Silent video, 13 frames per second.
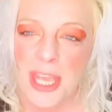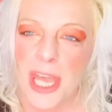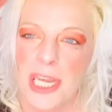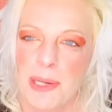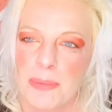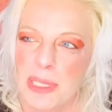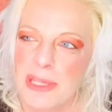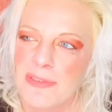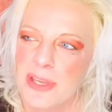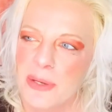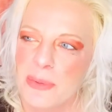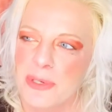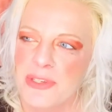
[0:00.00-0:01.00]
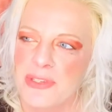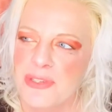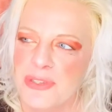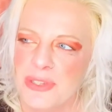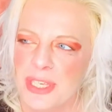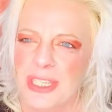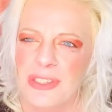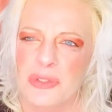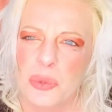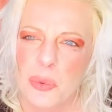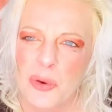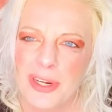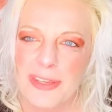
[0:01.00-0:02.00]
And I believe it was like
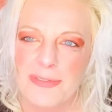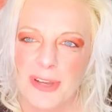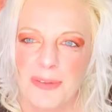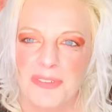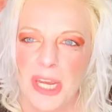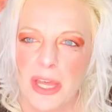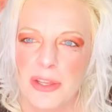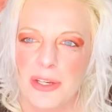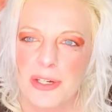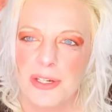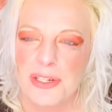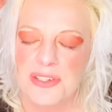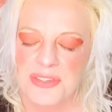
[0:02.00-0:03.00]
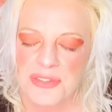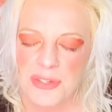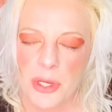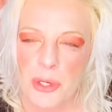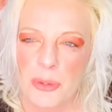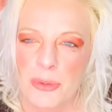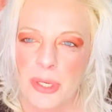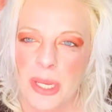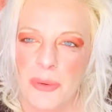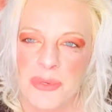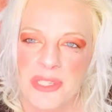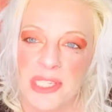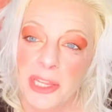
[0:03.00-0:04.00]
$25. So it
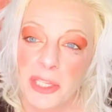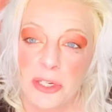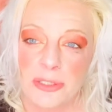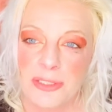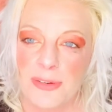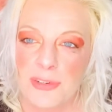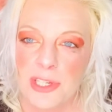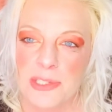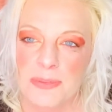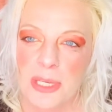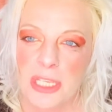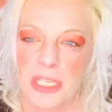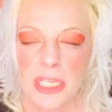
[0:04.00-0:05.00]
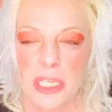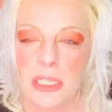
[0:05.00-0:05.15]
was a little difference, but you get